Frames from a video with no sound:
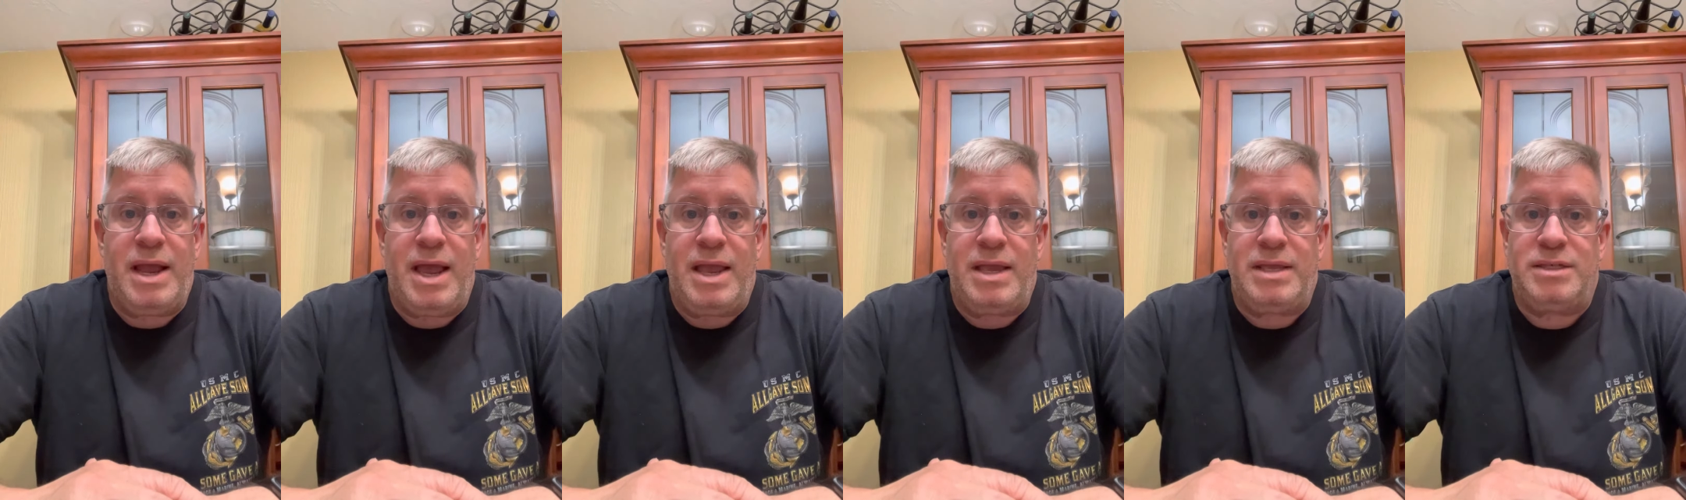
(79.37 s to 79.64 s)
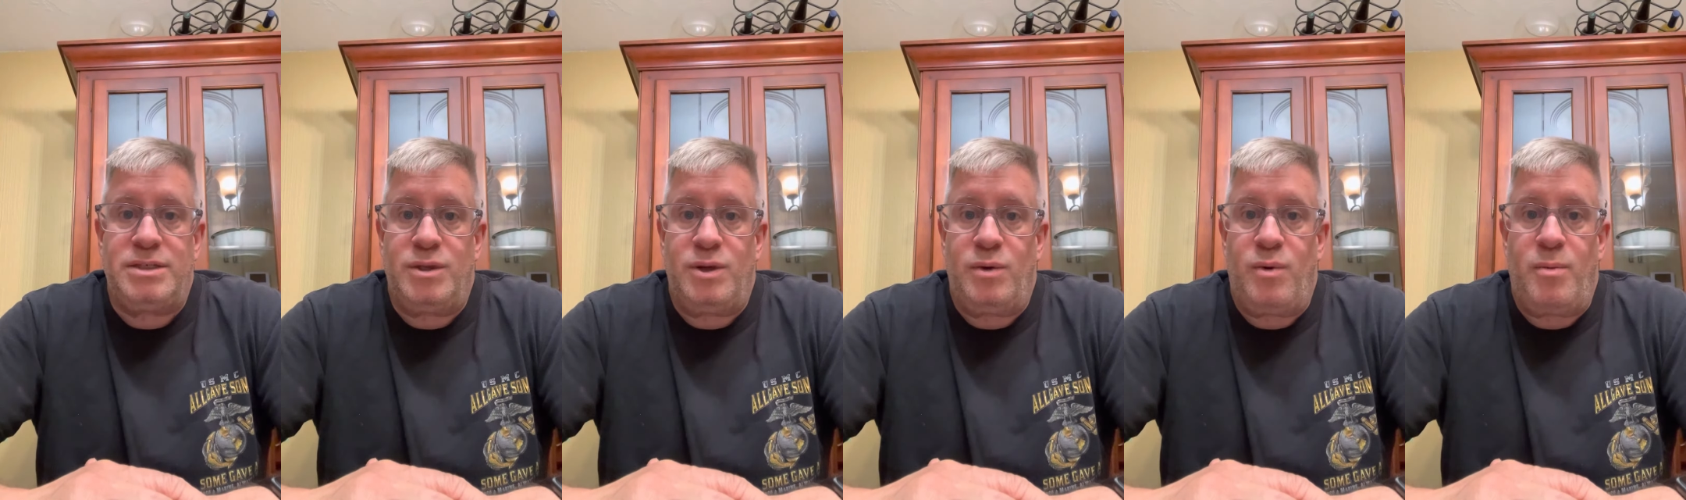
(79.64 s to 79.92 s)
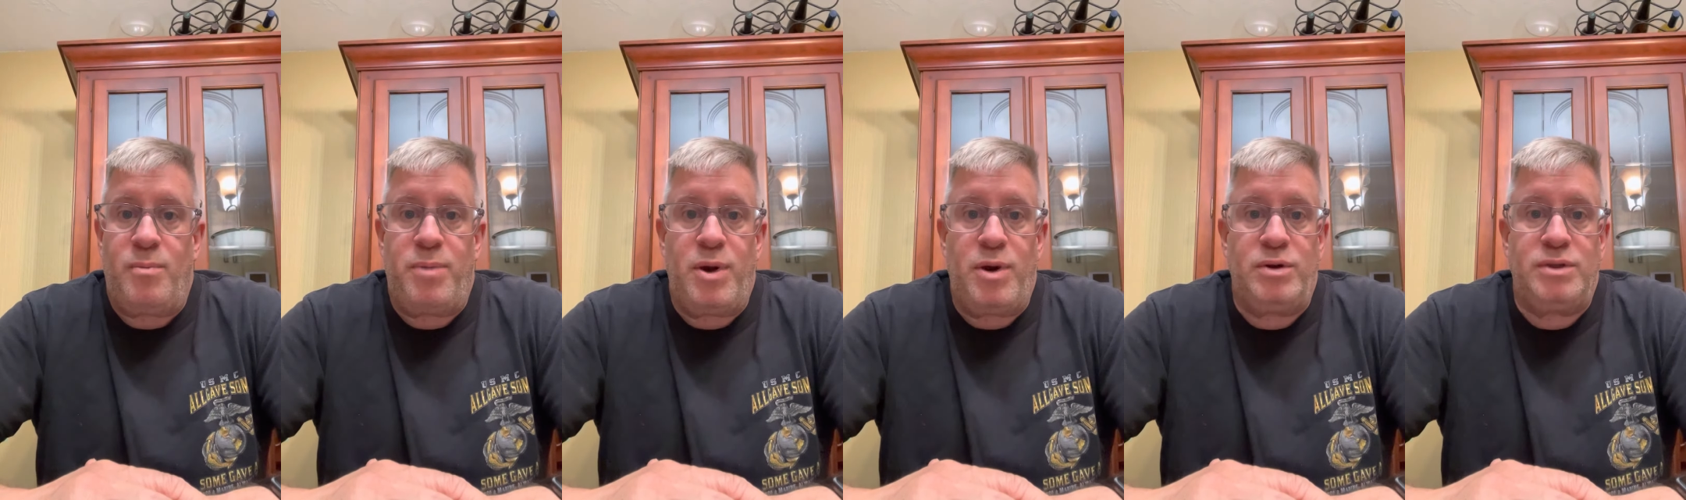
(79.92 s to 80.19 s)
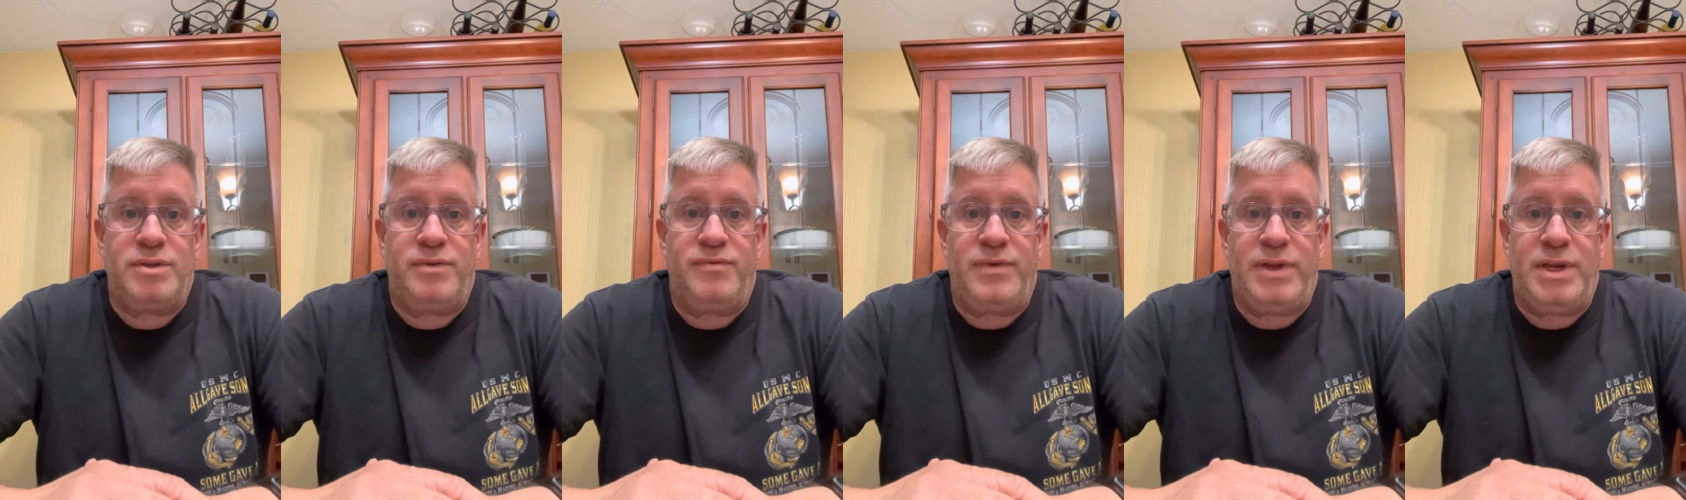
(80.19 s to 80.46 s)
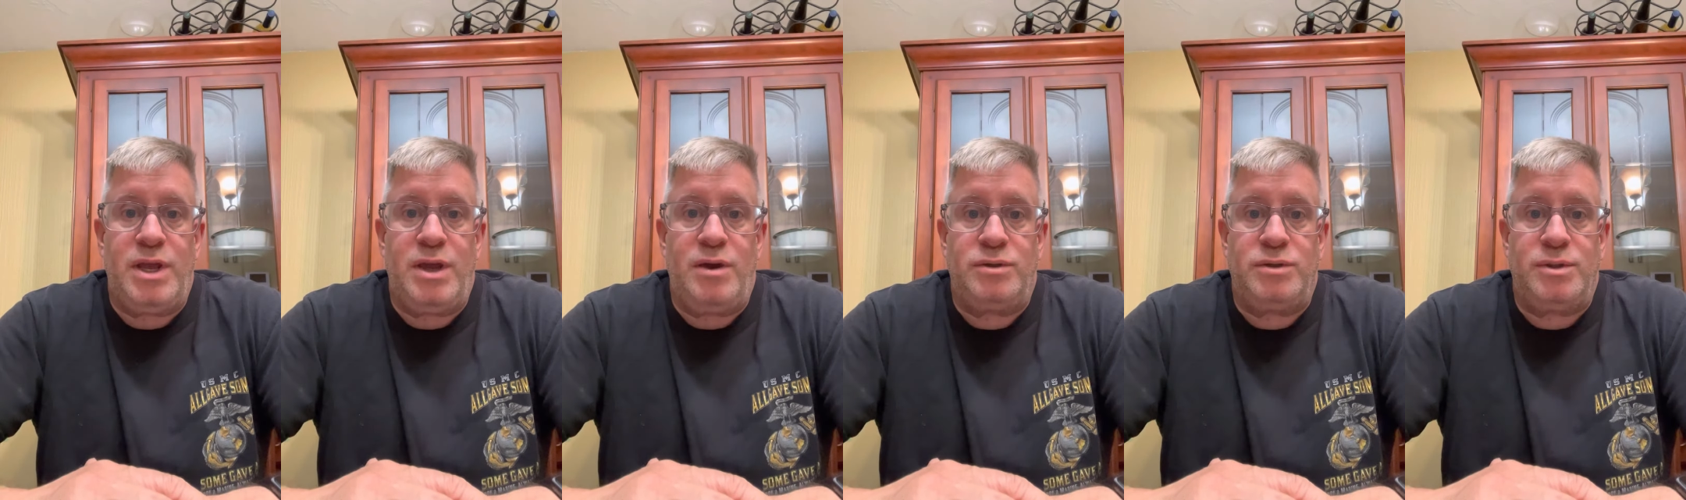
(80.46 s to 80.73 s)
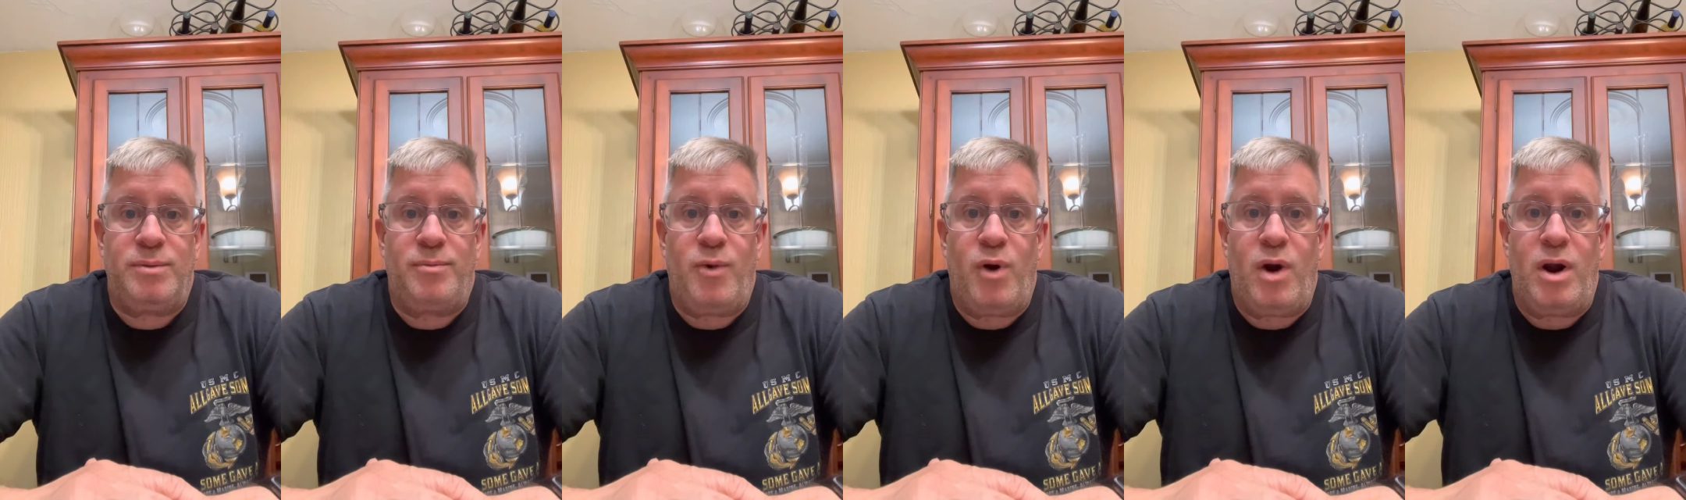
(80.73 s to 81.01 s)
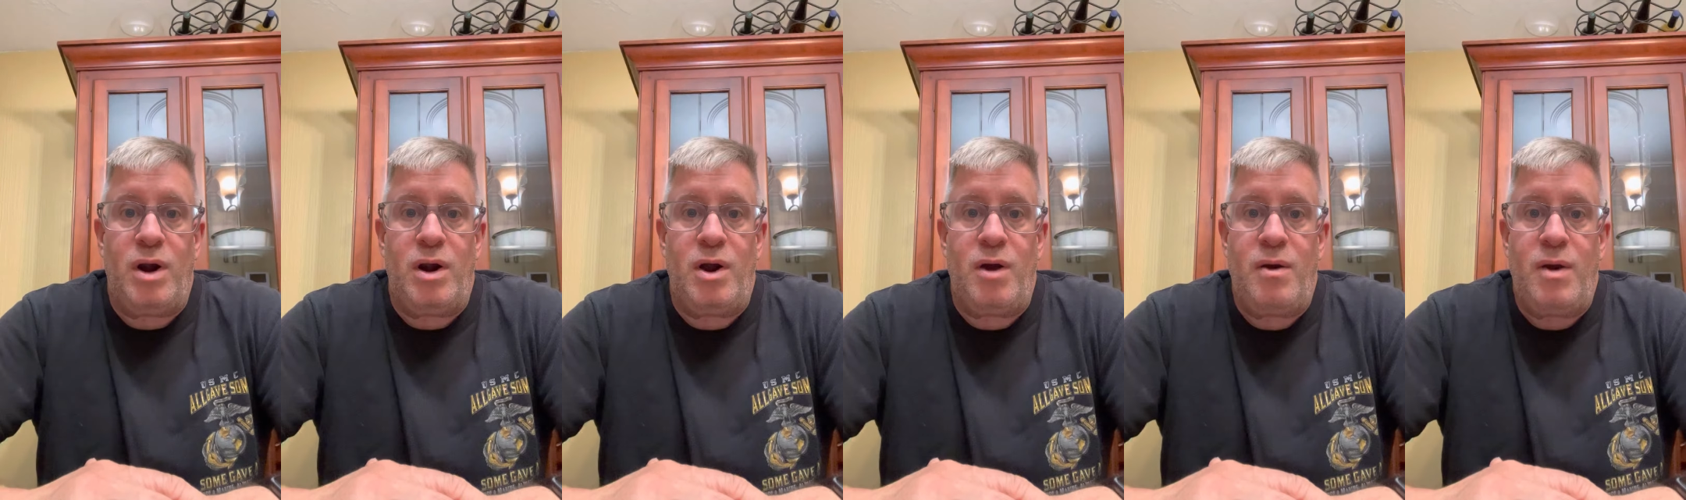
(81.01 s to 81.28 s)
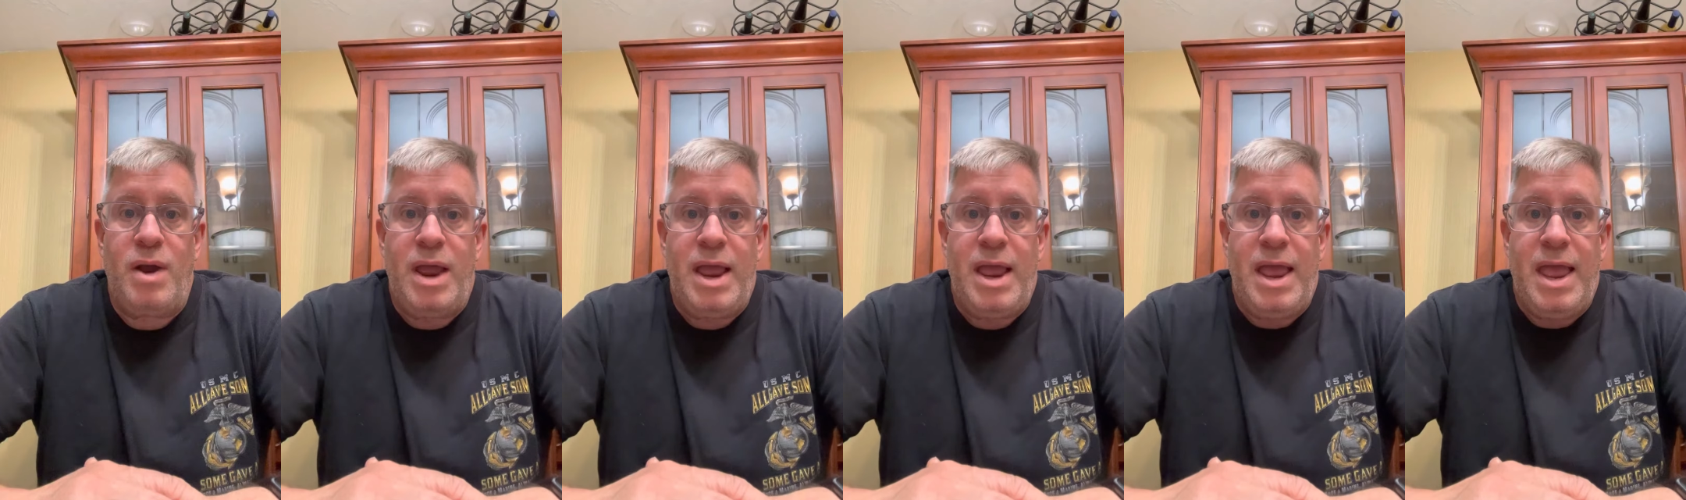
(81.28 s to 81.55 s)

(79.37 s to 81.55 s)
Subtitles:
I still will post a video tomorrow